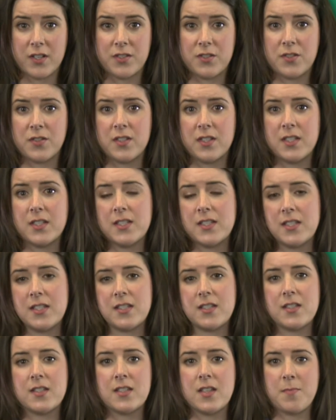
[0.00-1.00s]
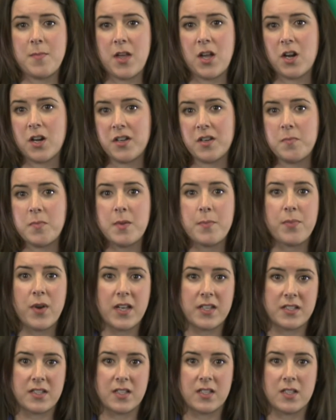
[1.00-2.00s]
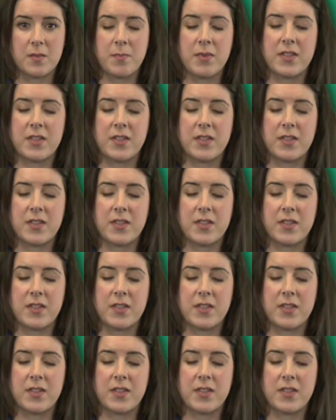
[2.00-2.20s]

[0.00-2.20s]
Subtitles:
us to the diseases that may already be present,